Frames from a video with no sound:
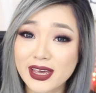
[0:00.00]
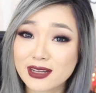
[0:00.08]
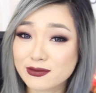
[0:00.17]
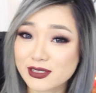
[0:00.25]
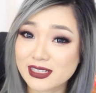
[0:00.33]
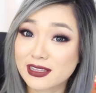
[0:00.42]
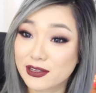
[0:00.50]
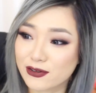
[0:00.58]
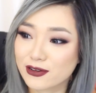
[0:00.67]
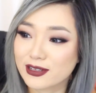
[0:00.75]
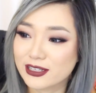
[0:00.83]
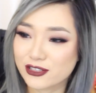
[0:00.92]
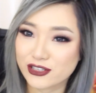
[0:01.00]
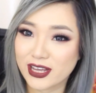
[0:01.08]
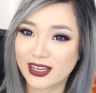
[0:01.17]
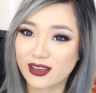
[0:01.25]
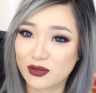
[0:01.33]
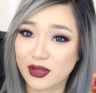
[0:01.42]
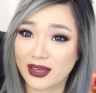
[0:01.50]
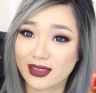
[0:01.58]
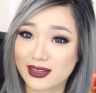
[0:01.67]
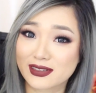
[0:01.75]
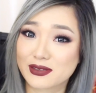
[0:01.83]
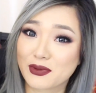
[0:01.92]
hand was literally shaking like
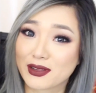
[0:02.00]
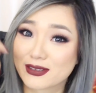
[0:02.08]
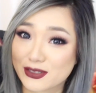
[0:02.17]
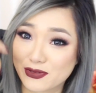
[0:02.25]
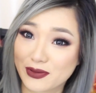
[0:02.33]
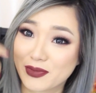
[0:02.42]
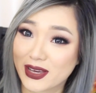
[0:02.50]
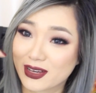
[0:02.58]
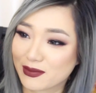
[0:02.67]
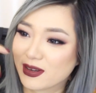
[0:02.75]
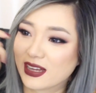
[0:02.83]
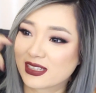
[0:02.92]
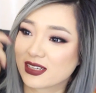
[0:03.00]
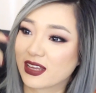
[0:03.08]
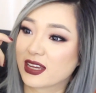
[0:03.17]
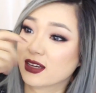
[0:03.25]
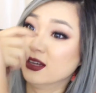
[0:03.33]
this while I was doing makeup. I had to like,